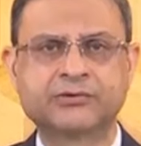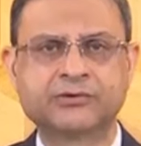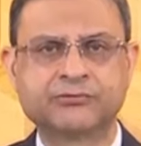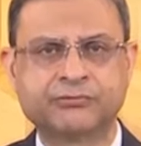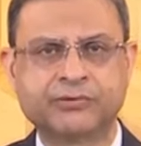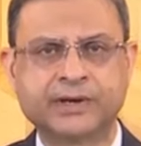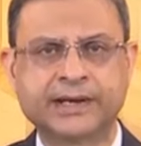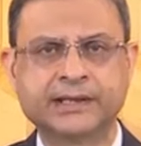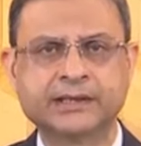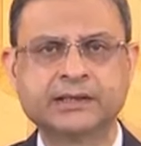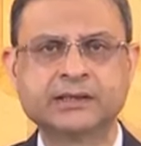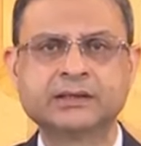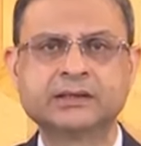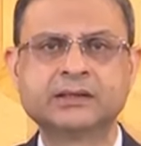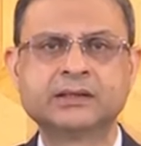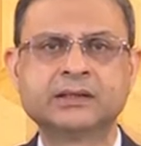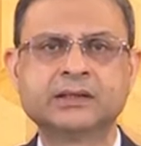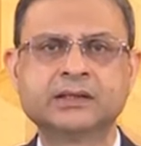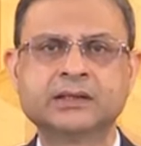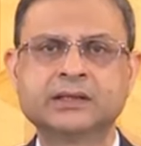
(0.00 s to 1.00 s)
refine
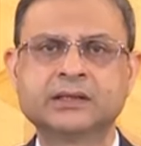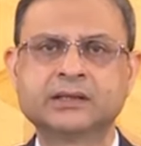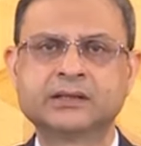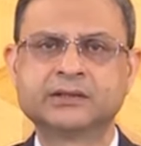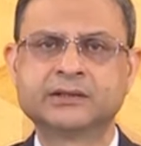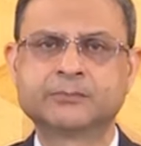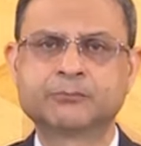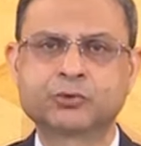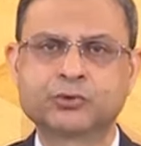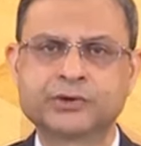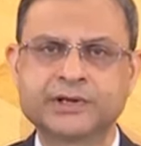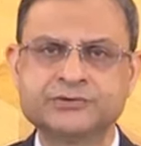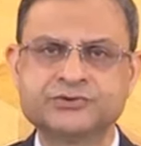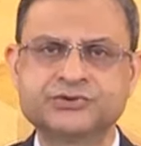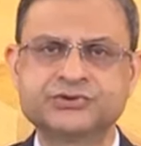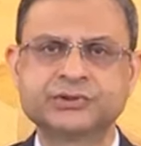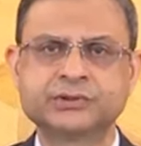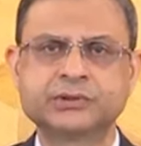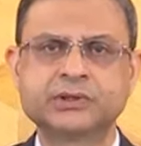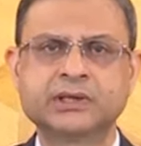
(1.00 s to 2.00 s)
the
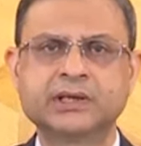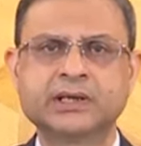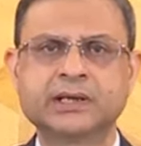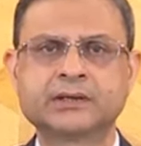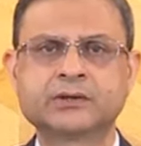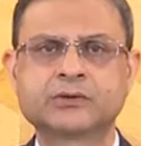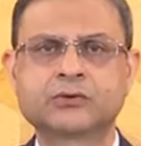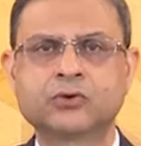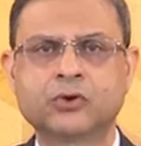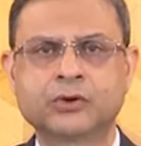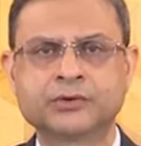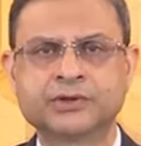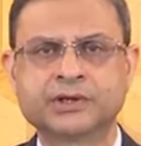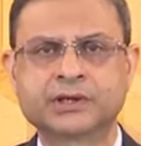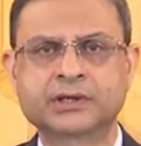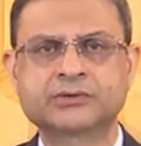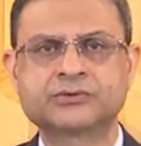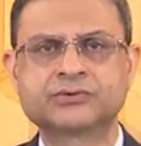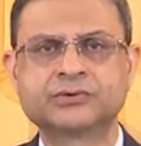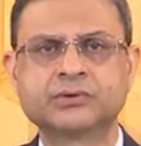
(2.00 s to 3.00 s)
prudential and
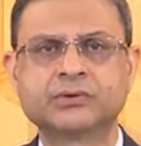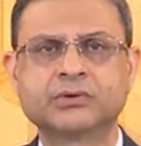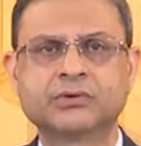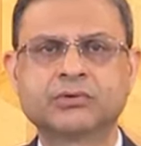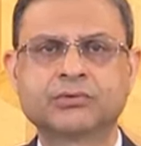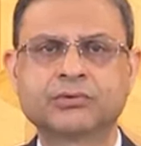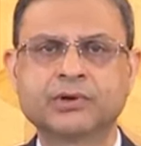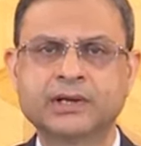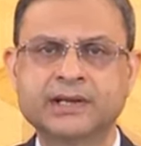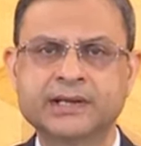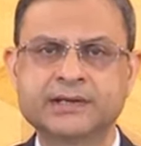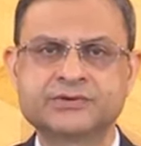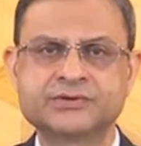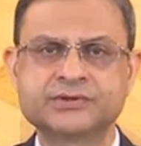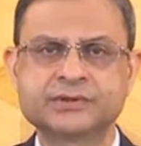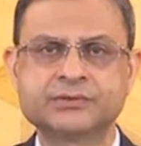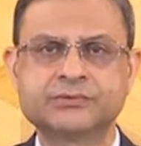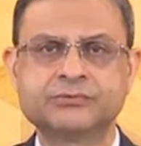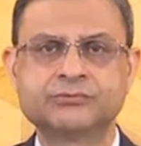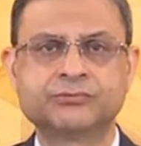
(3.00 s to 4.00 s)

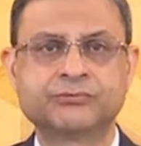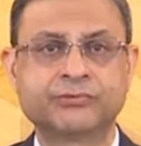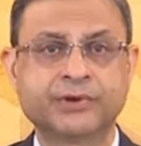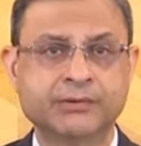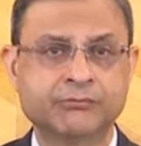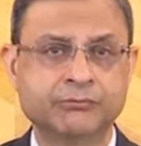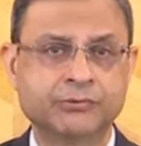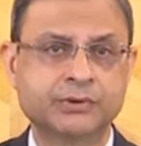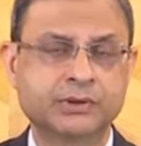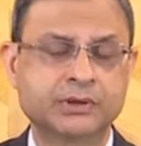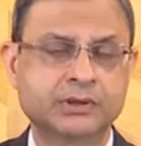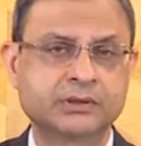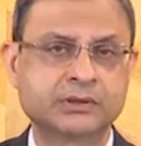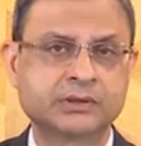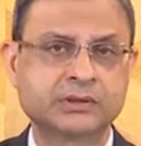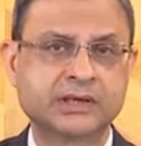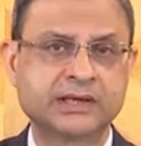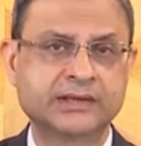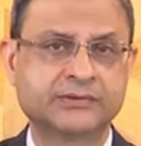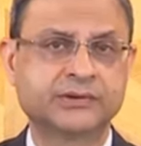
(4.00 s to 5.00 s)
conduct-related framework.
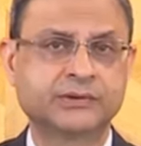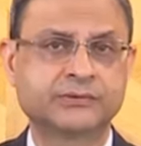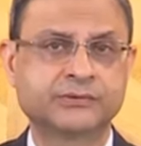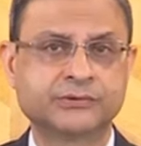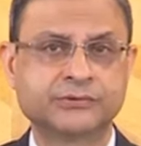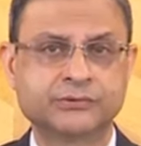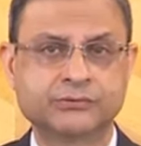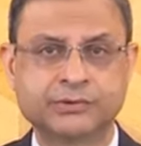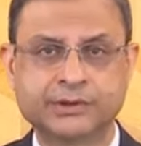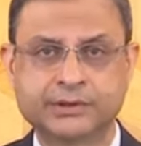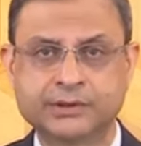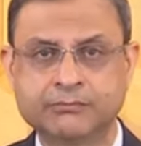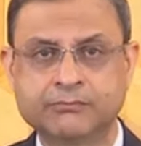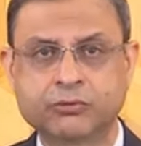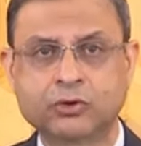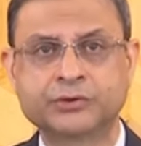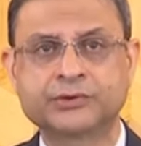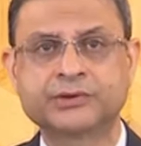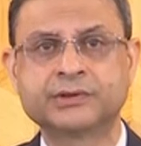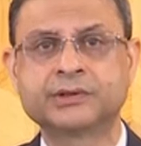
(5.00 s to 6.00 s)
I think this is very
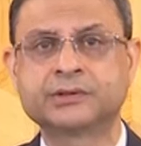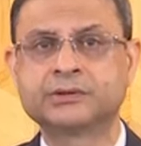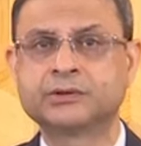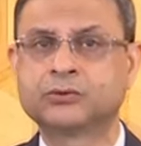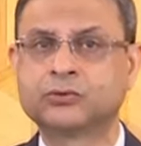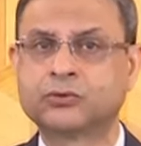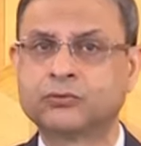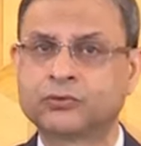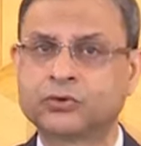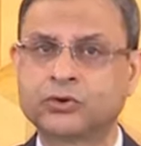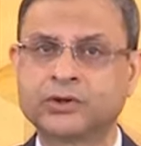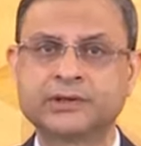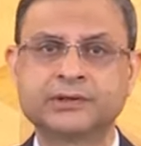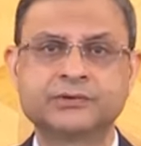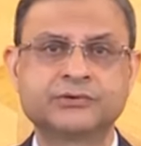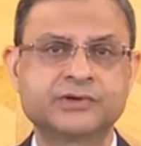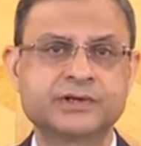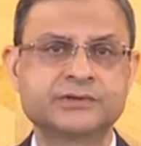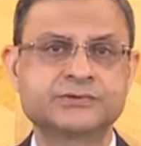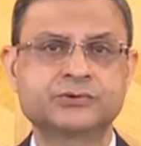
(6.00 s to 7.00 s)
important in the overall
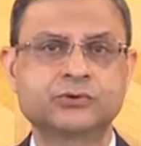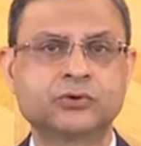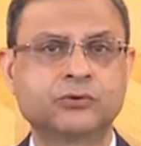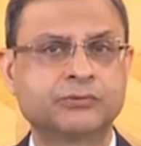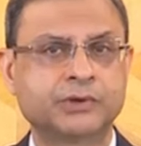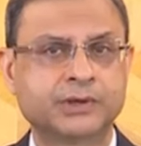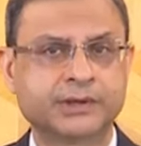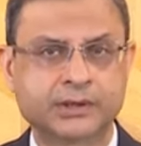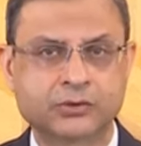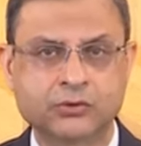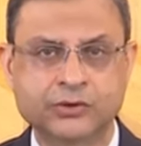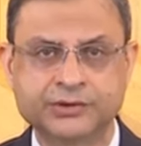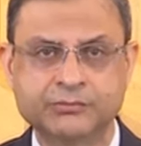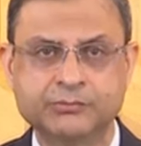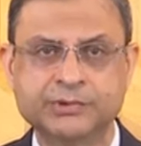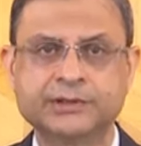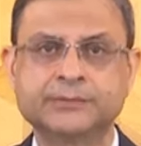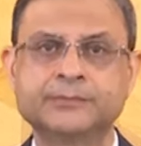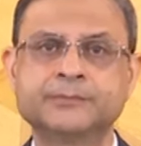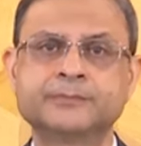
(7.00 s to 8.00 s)
interest of our economy.